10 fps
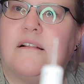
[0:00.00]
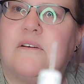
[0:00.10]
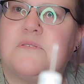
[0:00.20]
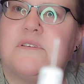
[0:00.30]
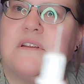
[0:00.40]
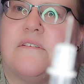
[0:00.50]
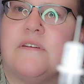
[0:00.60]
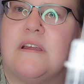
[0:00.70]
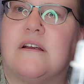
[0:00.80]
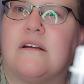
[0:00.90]
close enough
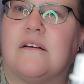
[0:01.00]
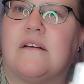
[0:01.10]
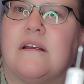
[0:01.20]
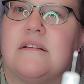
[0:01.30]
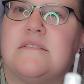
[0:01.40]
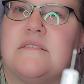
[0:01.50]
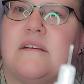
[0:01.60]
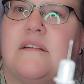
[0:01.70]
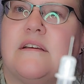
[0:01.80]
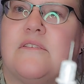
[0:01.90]
here and
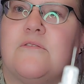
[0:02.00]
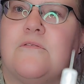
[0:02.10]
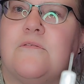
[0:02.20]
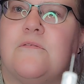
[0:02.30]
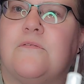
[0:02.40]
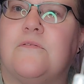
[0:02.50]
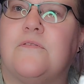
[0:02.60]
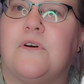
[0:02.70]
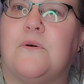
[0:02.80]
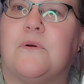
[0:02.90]
still in
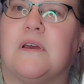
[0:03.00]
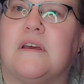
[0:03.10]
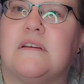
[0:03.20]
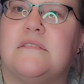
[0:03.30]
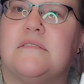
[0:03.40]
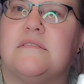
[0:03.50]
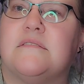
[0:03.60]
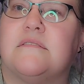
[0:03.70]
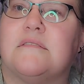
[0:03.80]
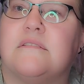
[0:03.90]

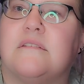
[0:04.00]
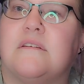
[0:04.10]
focus.